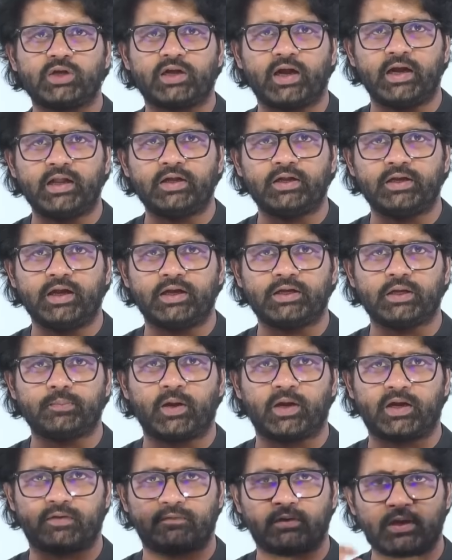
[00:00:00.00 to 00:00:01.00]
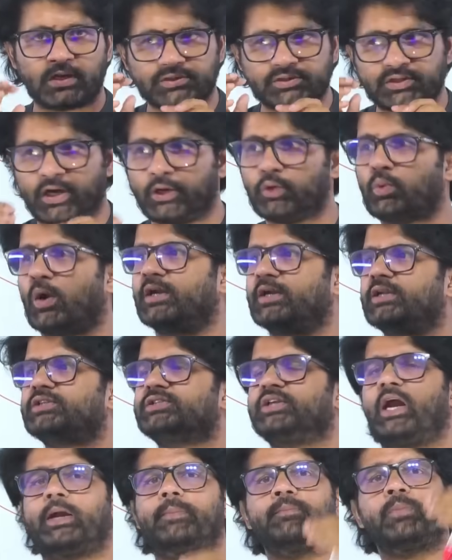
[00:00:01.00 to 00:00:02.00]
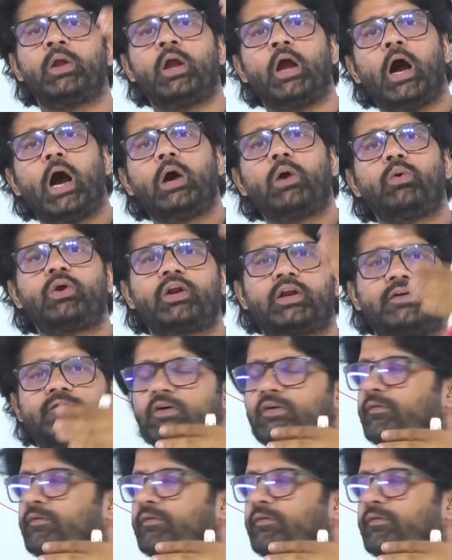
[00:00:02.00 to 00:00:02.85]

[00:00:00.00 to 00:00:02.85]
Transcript: are getting created by river let's try to understand how a river